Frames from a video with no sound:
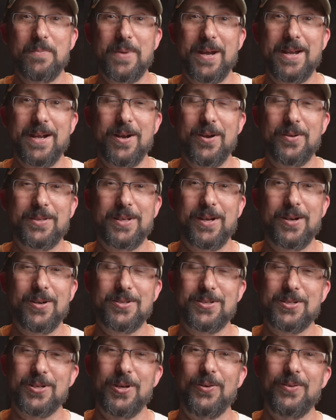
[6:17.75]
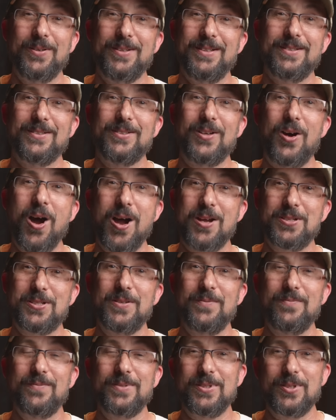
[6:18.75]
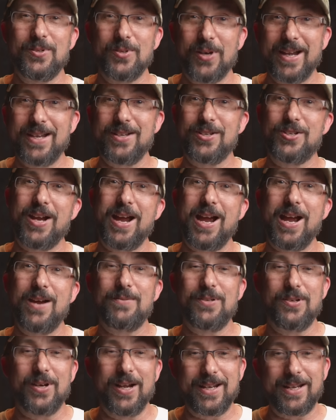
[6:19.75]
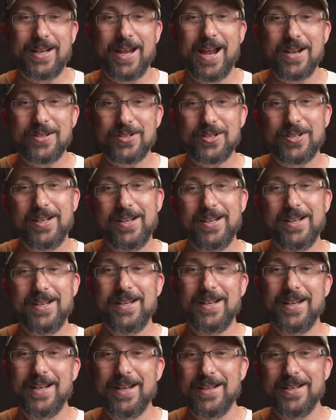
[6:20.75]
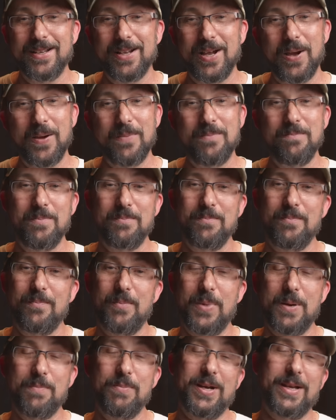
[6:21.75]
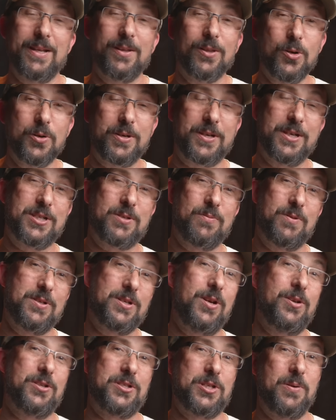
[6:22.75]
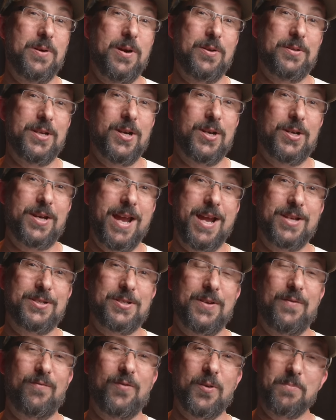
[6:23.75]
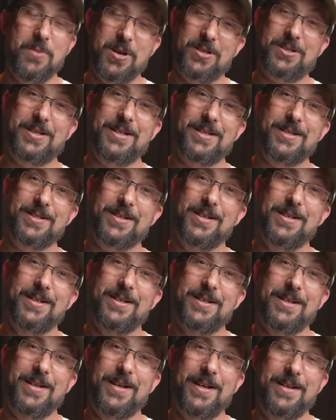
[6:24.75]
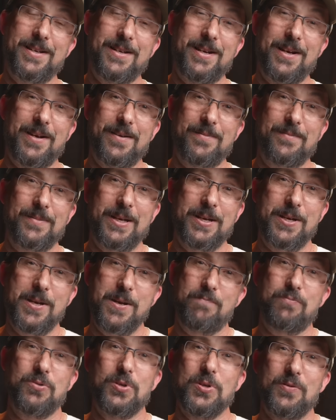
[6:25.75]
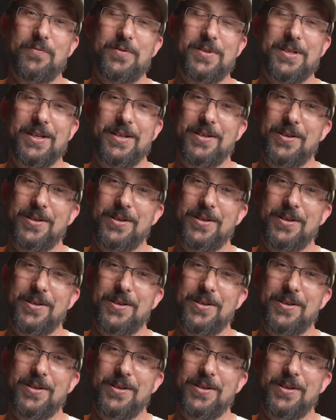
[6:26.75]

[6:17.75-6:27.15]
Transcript: bait out there. So awesome. Great job. Great catch. And my buddy Lucas was also out there casting for muskies. And he proves that,